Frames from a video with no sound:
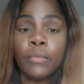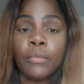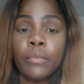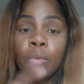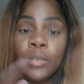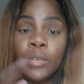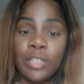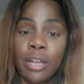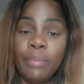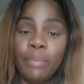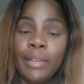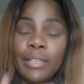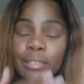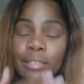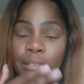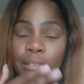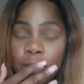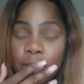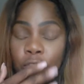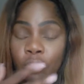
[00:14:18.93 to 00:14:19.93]
which I place in
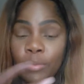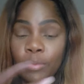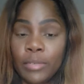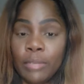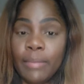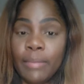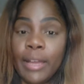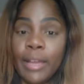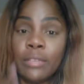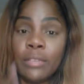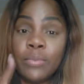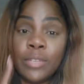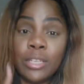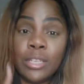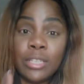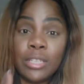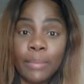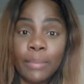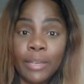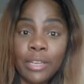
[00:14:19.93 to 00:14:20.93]
the description box, which is
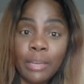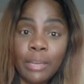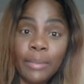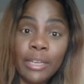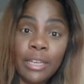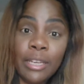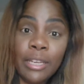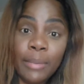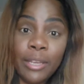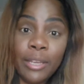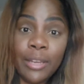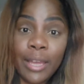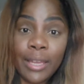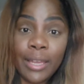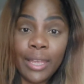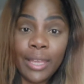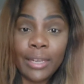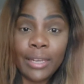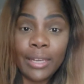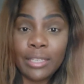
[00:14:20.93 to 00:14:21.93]

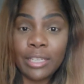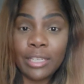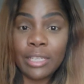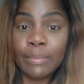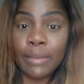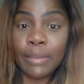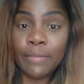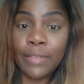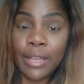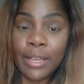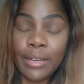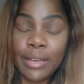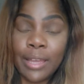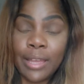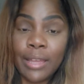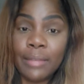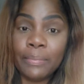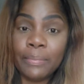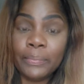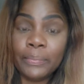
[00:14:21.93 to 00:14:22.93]
www.candicesmith.net.